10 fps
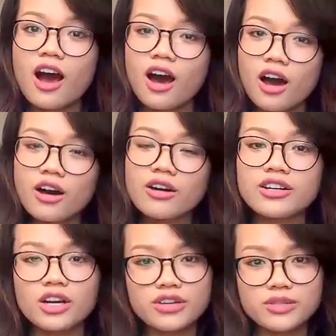all
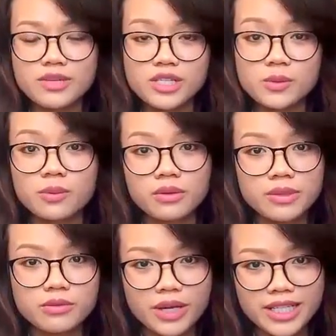nourishments will be
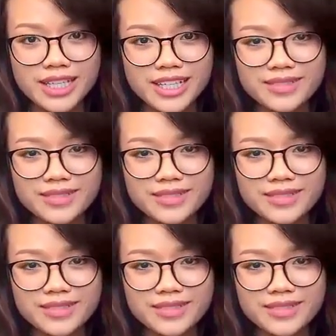ready.